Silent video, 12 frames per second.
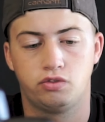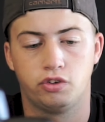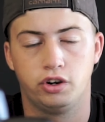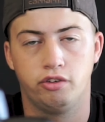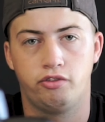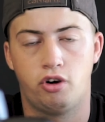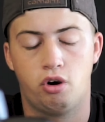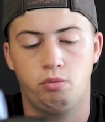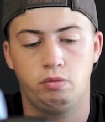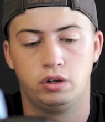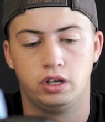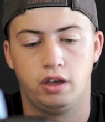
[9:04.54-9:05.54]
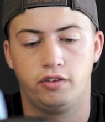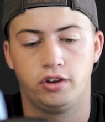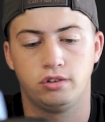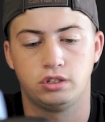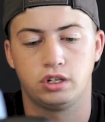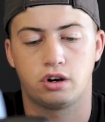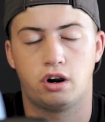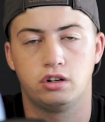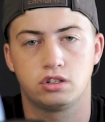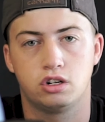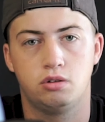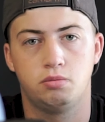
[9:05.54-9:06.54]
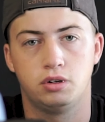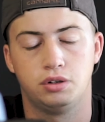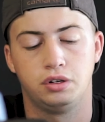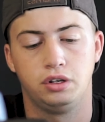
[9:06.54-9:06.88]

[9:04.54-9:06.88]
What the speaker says: for your foam, if you're using car soap,